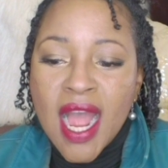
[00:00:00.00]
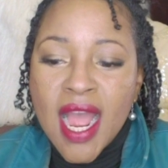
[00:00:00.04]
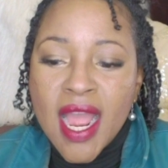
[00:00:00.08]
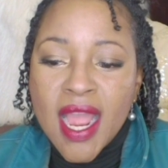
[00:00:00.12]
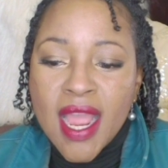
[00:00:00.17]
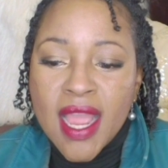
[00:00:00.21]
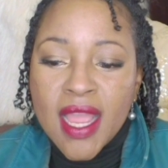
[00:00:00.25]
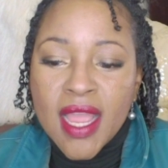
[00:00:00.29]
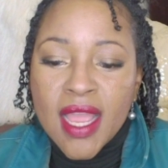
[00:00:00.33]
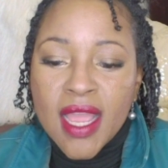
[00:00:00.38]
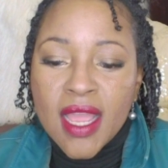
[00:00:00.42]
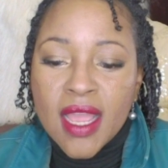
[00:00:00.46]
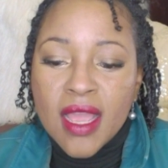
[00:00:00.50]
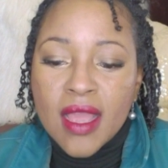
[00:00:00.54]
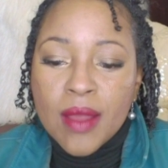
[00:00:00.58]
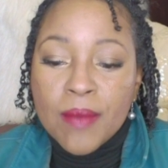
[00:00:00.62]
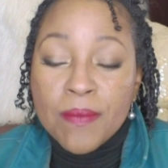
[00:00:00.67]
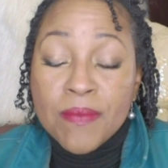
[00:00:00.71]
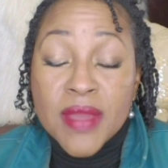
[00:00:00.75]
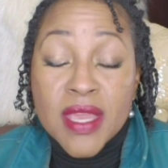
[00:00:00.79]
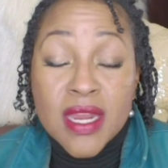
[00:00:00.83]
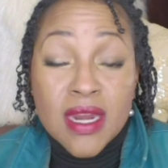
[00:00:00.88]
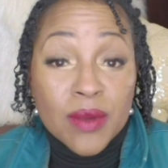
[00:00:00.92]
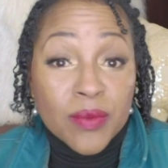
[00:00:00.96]
I
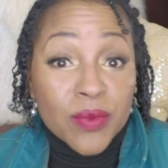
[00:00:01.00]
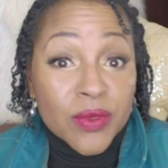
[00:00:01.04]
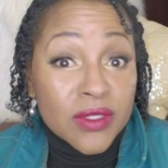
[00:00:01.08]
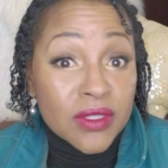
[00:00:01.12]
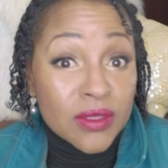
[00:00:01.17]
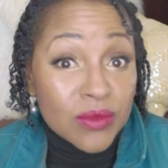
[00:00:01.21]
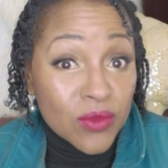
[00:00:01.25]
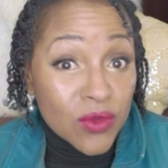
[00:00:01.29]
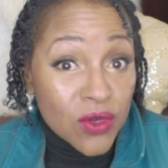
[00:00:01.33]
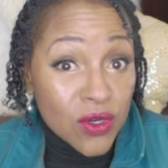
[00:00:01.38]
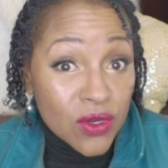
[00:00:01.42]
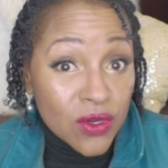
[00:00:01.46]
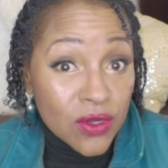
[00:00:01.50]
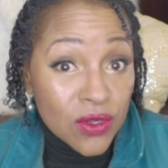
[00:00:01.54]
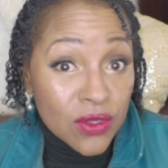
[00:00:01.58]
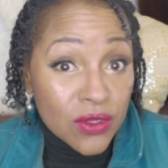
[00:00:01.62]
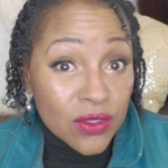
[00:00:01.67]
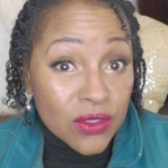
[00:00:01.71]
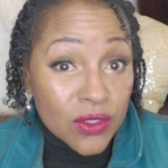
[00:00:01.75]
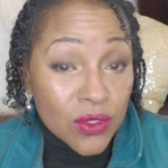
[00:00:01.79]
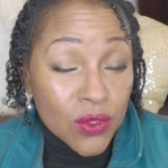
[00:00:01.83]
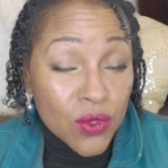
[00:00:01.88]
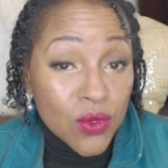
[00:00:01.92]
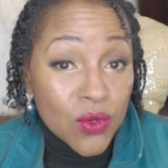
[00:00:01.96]
meet up with some
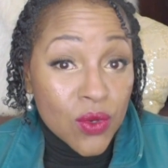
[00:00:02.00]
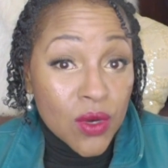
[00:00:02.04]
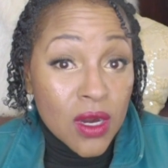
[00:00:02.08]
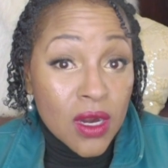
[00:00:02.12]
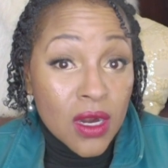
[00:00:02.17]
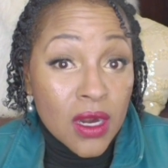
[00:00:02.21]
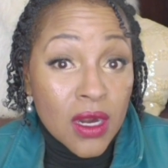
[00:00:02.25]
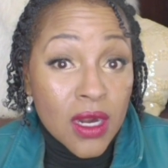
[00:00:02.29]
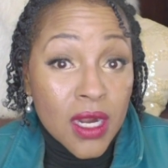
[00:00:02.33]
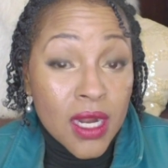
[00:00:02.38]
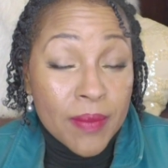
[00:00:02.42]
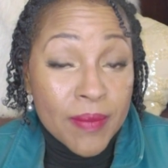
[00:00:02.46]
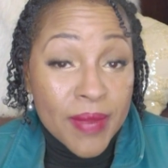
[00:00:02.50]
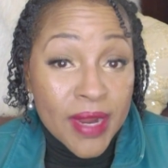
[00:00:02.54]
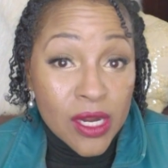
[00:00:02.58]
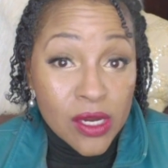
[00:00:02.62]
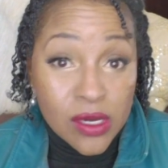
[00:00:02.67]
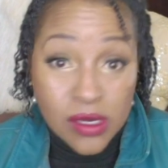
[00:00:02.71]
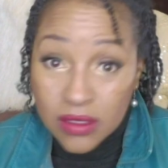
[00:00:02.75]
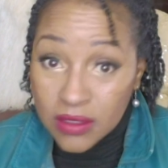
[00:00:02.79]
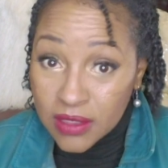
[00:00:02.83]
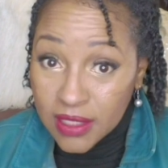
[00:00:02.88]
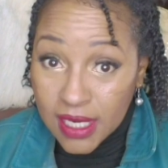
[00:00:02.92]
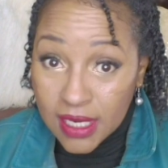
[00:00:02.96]
girls who are in my
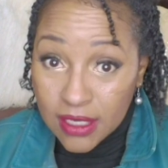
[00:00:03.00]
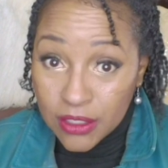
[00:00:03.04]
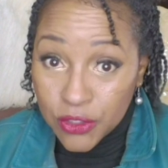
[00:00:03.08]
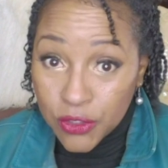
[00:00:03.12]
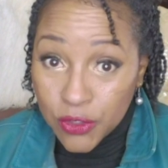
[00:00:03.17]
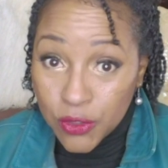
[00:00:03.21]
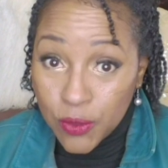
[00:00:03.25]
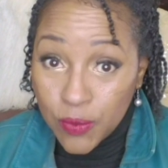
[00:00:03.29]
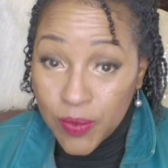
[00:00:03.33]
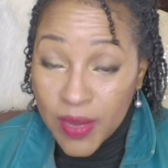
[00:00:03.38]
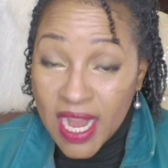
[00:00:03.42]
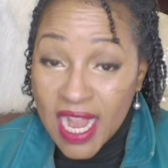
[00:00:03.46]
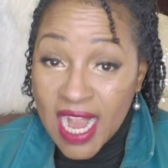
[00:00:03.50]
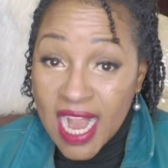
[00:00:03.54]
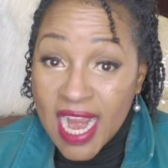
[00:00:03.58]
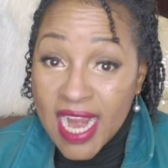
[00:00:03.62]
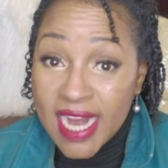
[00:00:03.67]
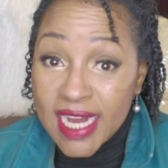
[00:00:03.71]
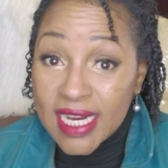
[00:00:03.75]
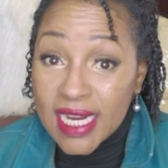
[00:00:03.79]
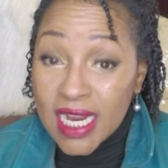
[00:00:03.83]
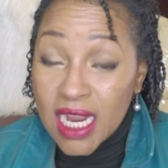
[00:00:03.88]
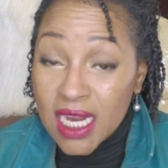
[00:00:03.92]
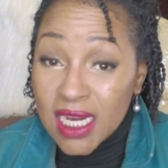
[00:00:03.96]
Girl Scout troop and
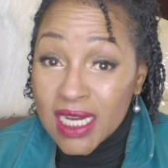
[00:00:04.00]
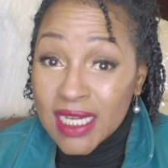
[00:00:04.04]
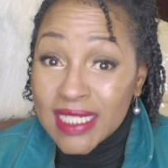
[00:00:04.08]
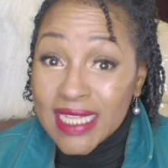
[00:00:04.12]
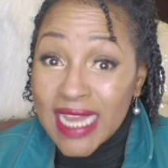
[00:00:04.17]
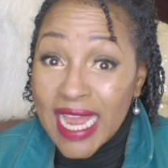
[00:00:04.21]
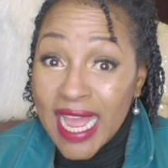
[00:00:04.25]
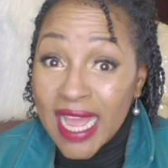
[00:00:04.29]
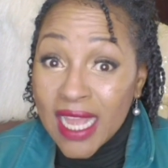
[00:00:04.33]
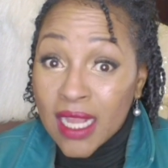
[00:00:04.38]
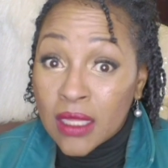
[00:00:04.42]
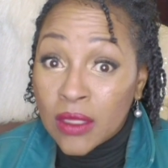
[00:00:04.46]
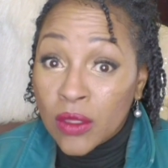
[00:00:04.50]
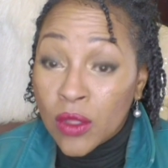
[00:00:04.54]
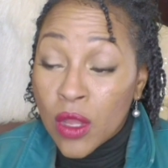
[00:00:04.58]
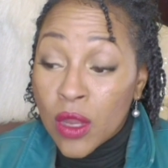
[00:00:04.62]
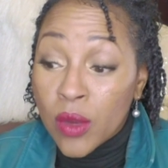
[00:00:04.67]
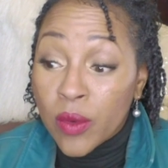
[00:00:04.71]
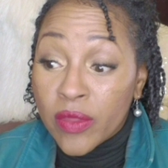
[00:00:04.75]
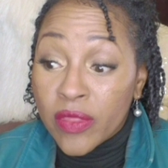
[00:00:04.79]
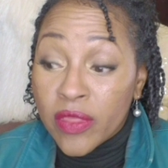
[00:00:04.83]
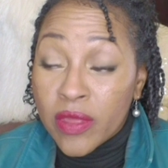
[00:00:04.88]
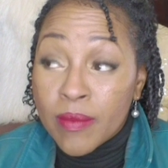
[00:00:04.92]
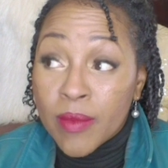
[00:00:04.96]
I kind of tag
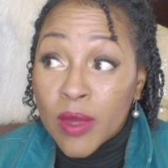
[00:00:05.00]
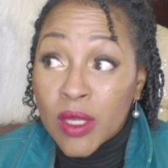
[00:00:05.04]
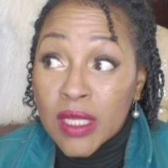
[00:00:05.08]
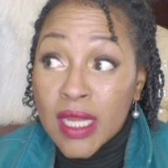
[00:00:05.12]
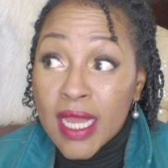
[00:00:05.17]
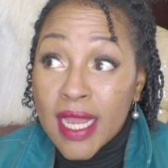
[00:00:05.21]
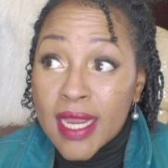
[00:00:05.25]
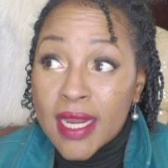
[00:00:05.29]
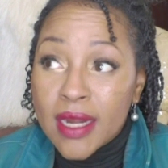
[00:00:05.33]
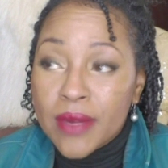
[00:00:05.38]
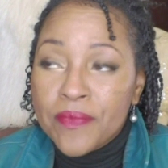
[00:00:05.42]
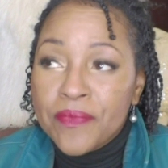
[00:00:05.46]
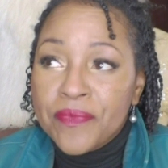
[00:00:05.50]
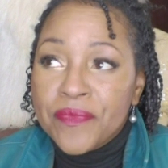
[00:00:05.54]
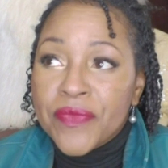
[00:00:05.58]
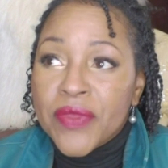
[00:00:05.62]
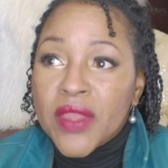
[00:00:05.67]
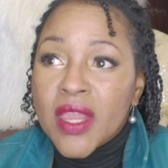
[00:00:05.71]
along with them all night.